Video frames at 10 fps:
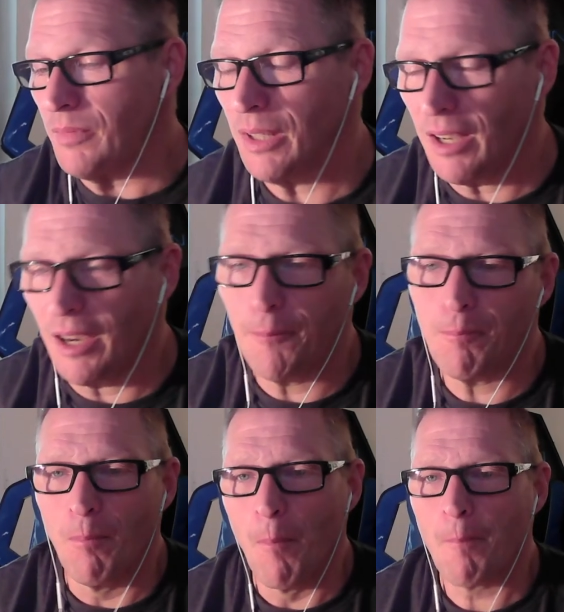
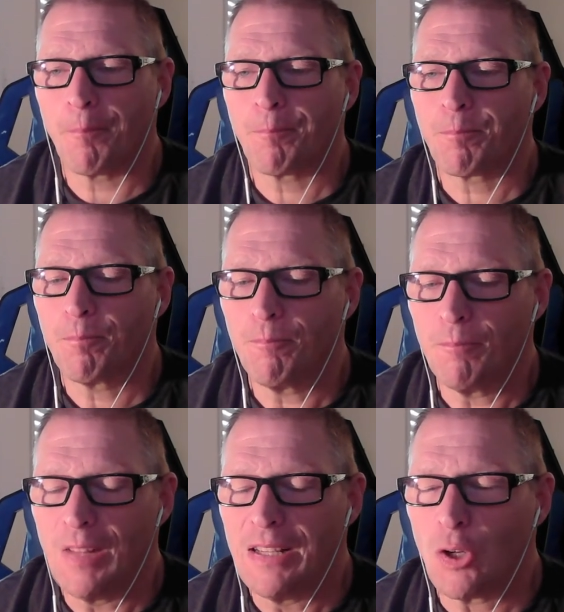Um,
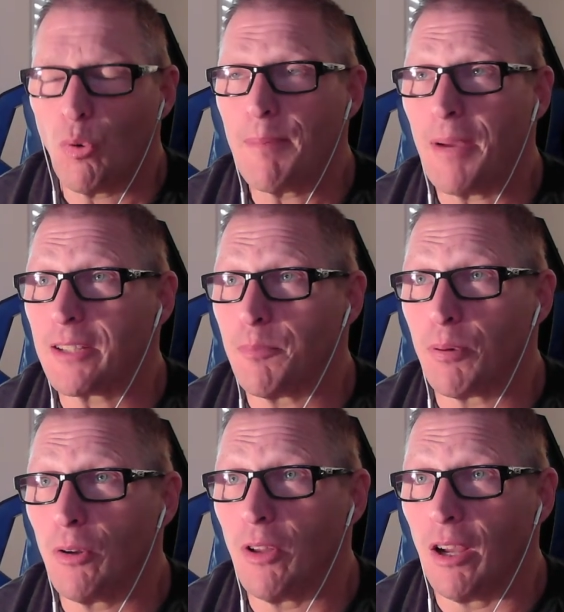going back to
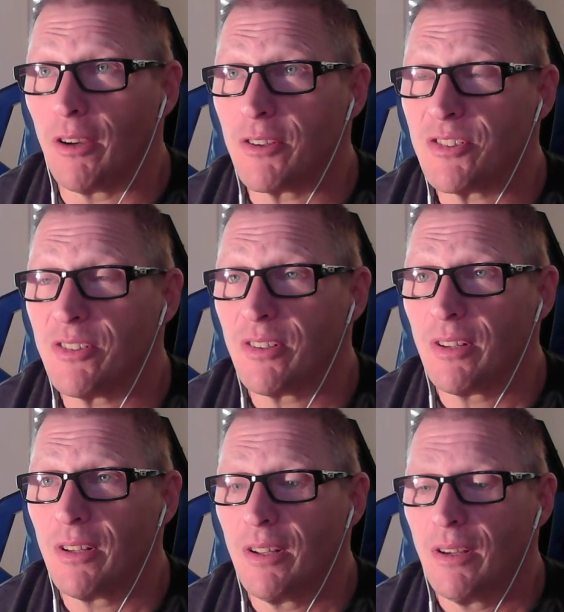prologues,
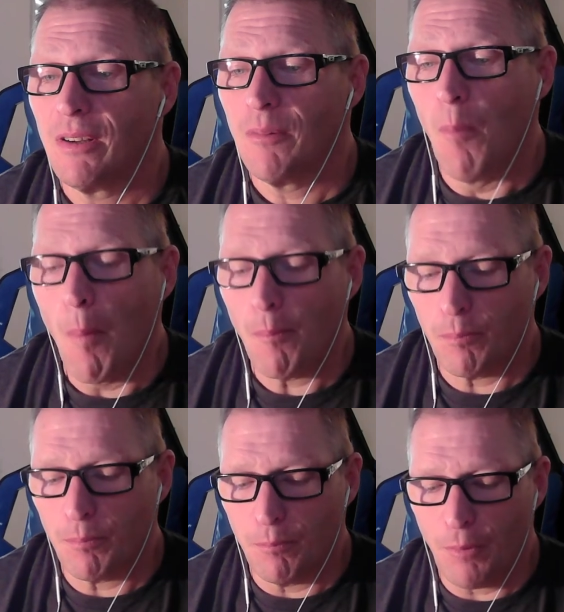
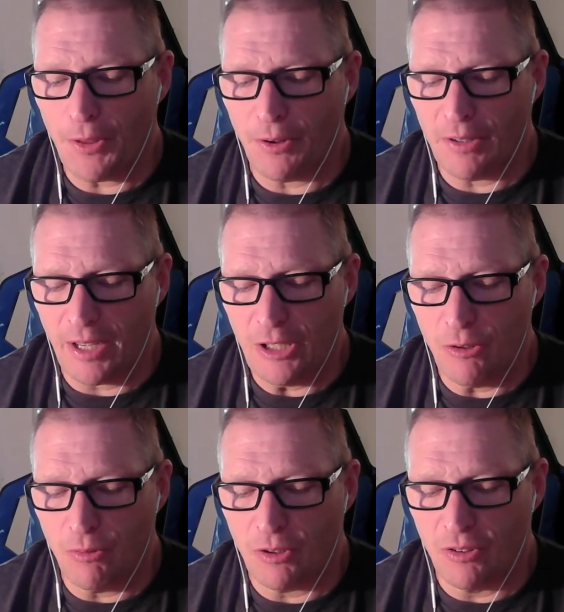whether or not
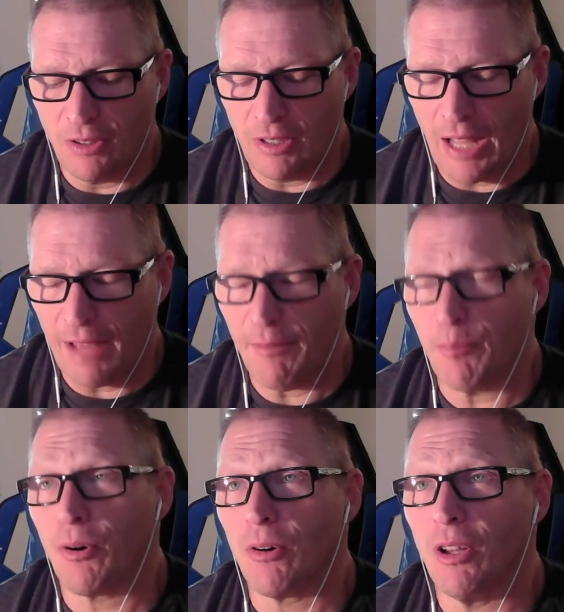you have a
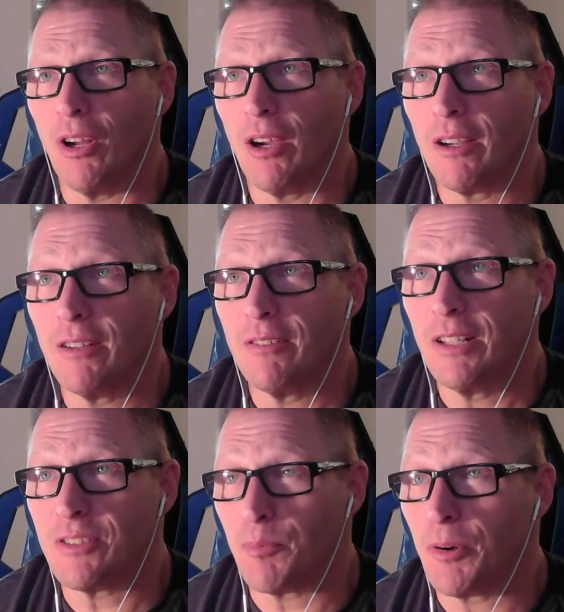prologue,
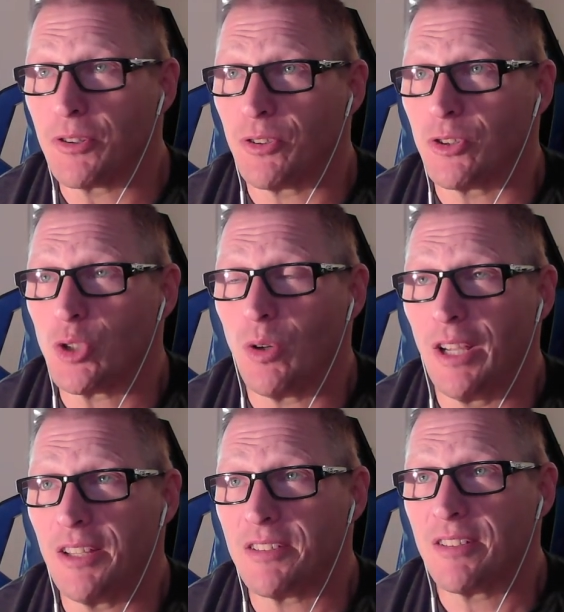it's a personal
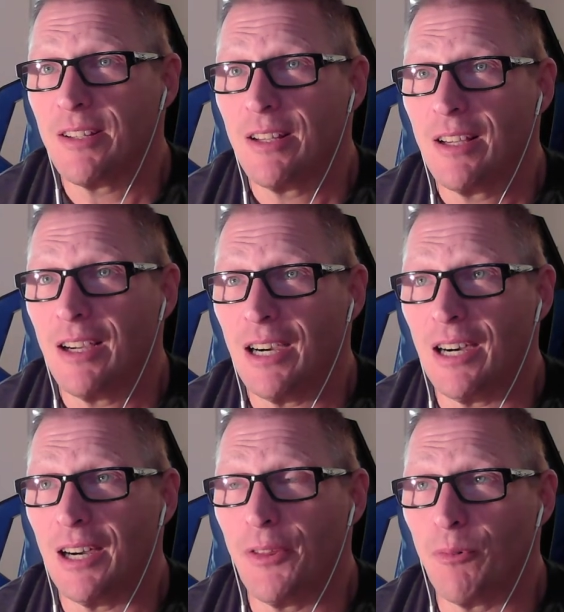choice.
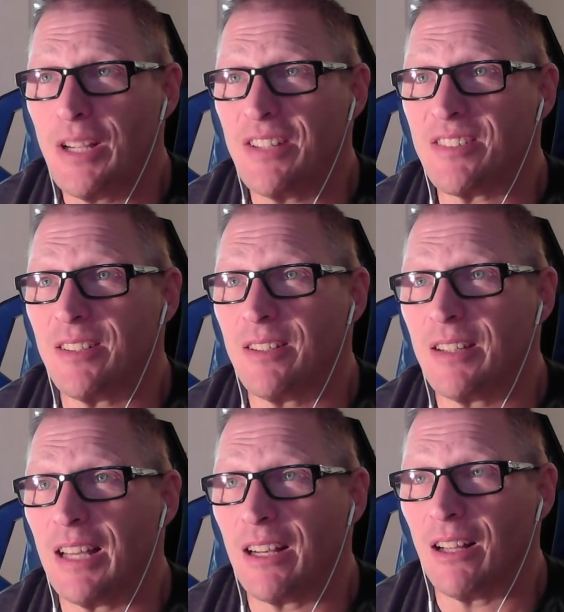Uh, the reason
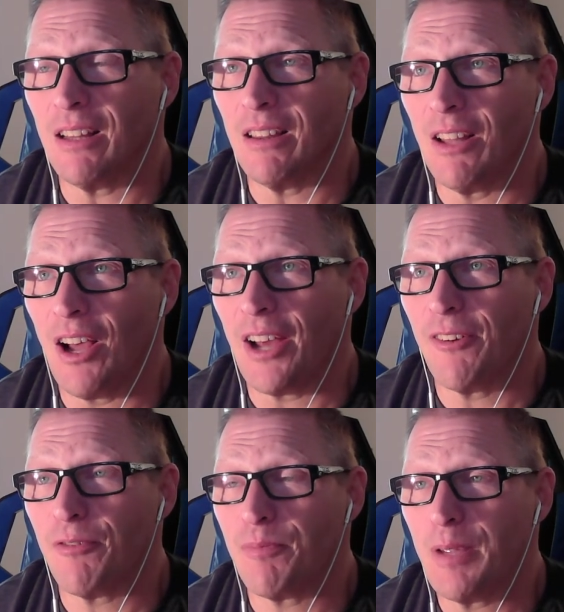that a lot
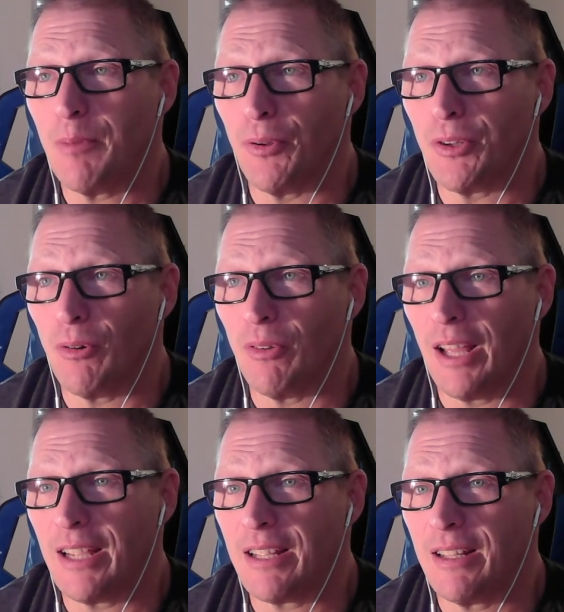of people don't
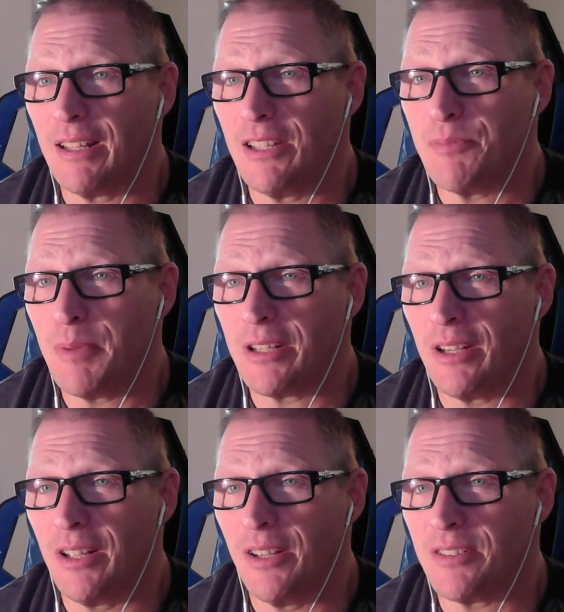like it is
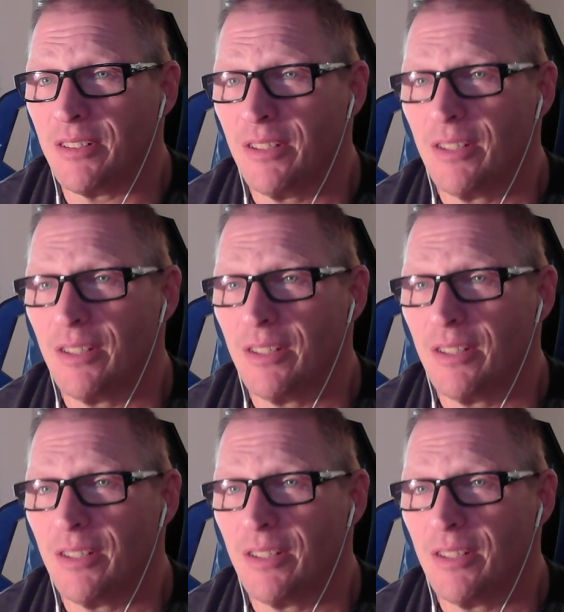because